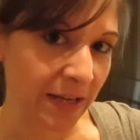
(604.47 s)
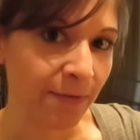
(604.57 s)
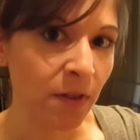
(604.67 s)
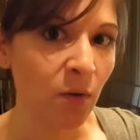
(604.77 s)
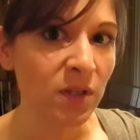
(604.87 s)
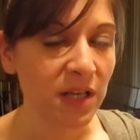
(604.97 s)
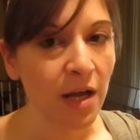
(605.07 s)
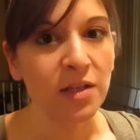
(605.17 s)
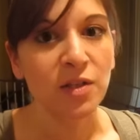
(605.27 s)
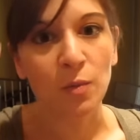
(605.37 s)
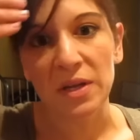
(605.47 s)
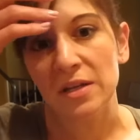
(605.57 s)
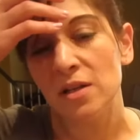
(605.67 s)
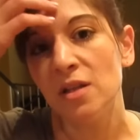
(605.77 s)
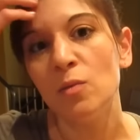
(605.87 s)
even though it's
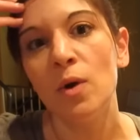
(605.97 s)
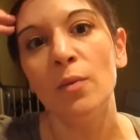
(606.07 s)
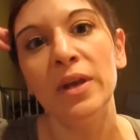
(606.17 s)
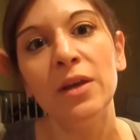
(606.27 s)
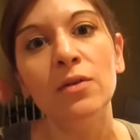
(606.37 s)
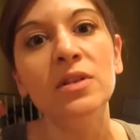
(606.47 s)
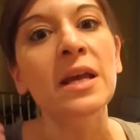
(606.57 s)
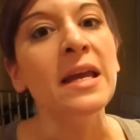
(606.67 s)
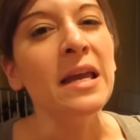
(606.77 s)
unsweetened what we use,